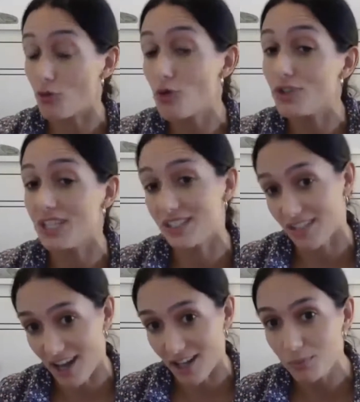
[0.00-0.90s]
who needed
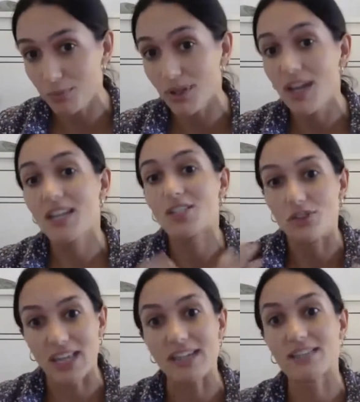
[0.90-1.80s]
help. So
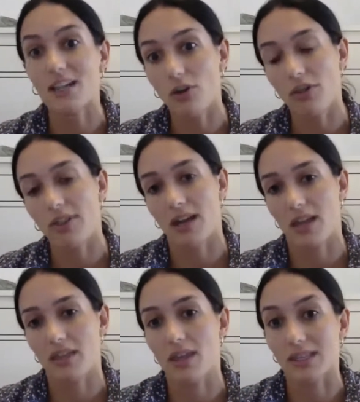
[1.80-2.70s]
there's a lot there, I
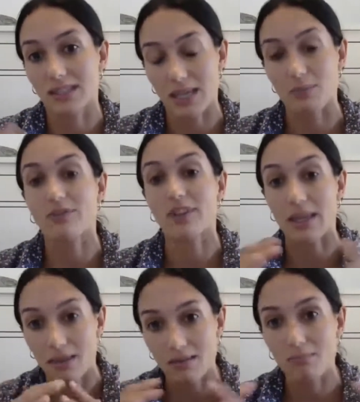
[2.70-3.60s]
think, in terms of
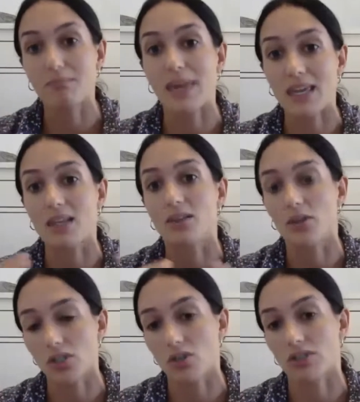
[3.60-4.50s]
like making
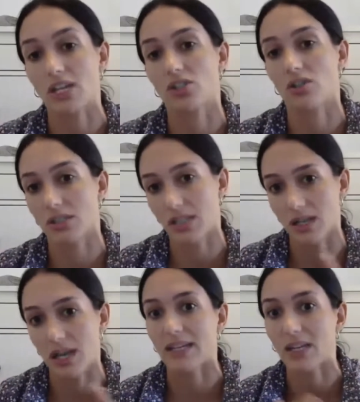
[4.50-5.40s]
those connections
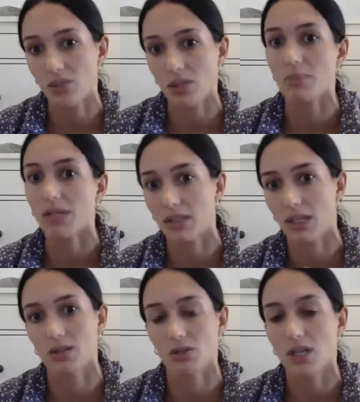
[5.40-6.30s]
and actually
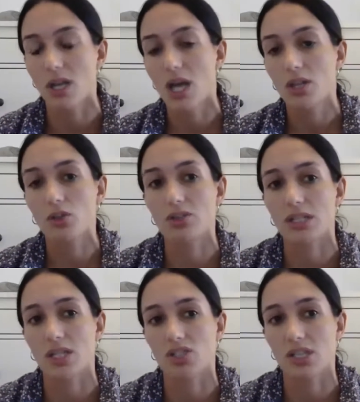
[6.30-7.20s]
building those
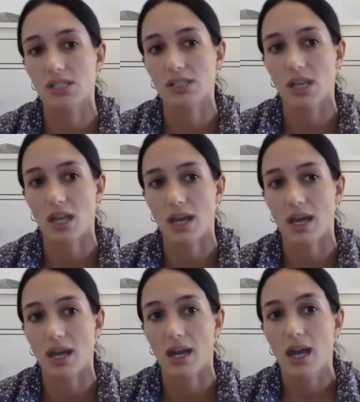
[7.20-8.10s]
synergistic
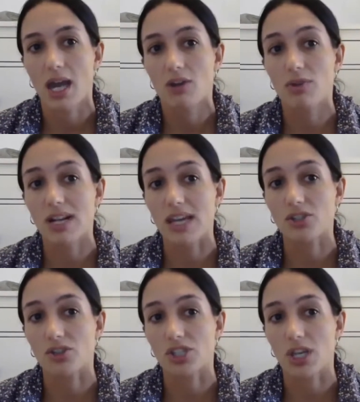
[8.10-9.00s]

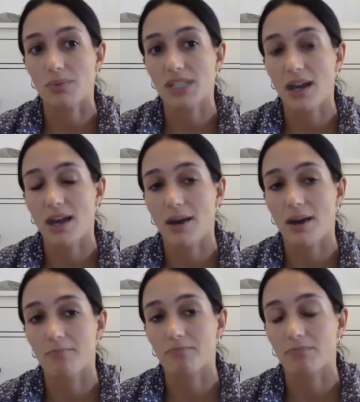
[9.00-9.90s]
relationships.
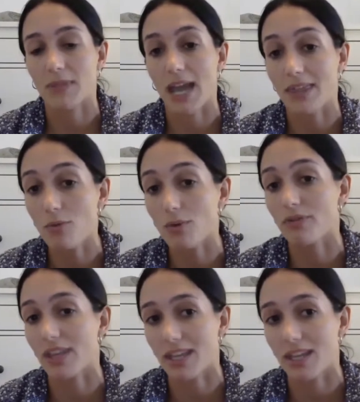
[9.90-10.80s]
I think one
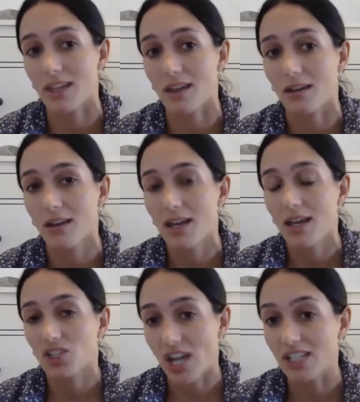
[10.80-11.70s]
of the key
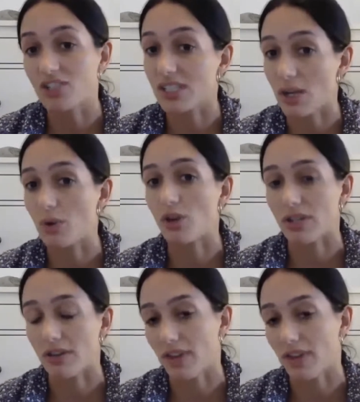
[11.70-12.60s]
challenges that we're
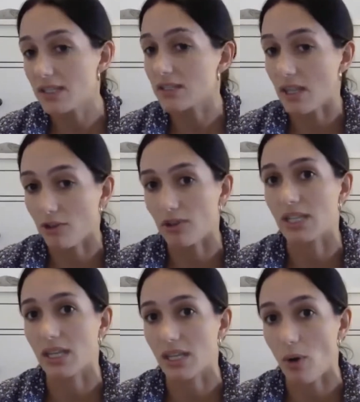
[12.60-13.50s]
going to face is the
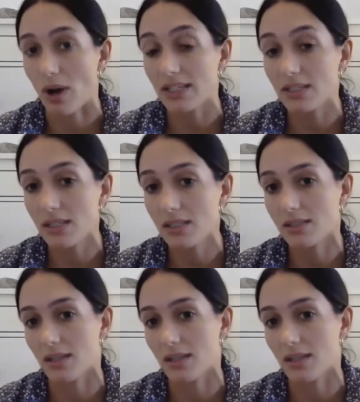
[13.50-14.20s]
increasing inequalities,